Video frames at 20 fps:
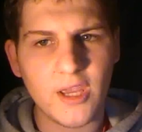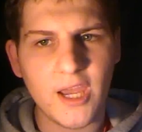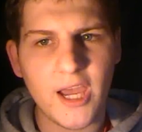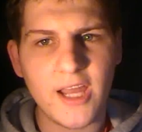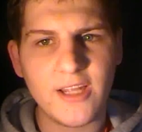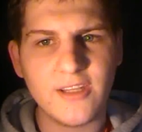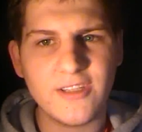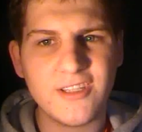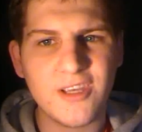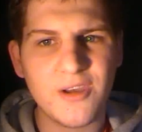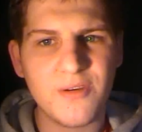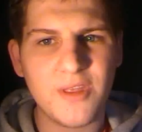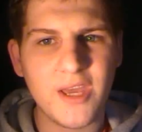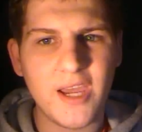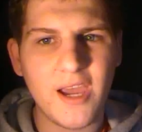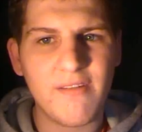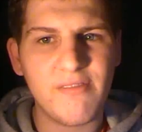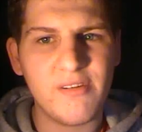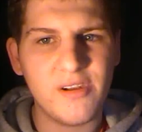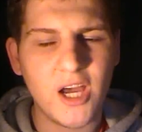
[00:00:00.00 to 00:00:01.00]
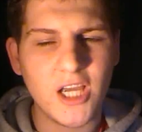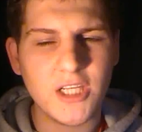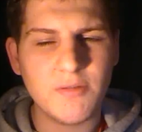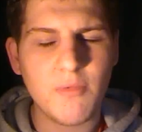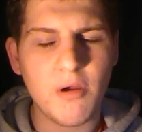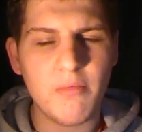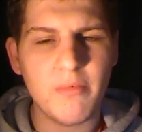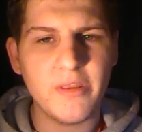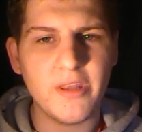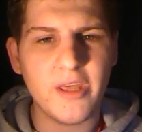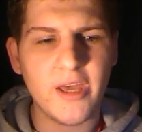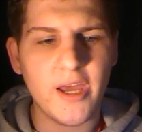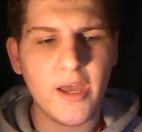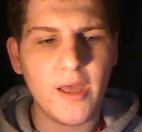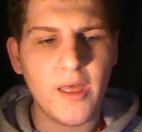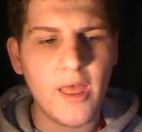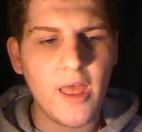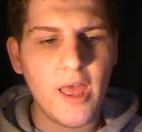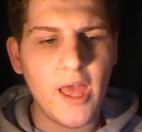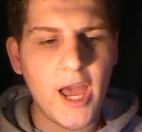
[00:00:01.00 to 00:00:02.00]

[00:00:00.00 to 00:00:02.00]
And so they have a nice moment there.